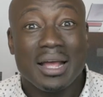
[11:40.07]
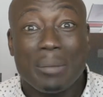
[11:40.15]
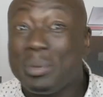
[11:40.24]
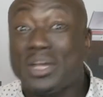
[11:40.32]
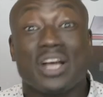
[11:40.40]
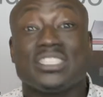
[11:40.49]

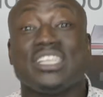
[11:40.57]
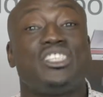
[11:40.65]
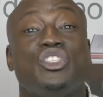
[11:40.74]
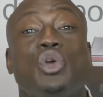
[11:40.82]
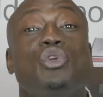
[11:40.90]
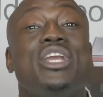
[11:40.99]
Because
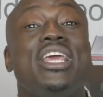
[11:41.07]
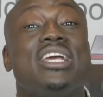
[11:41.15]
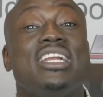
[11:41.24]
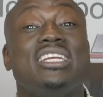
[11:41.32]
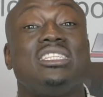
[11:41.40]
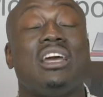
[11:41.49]
it's
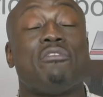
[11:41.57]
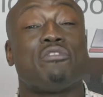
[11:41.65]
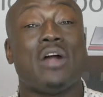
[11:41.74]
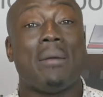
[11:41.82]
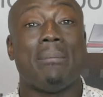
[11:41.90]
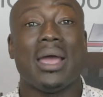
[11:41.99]
uniquely
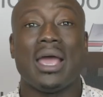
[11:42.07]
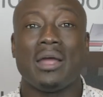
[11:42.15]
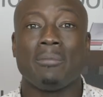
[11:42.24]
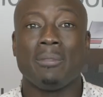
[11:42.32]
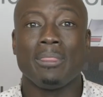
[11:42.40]
different, man.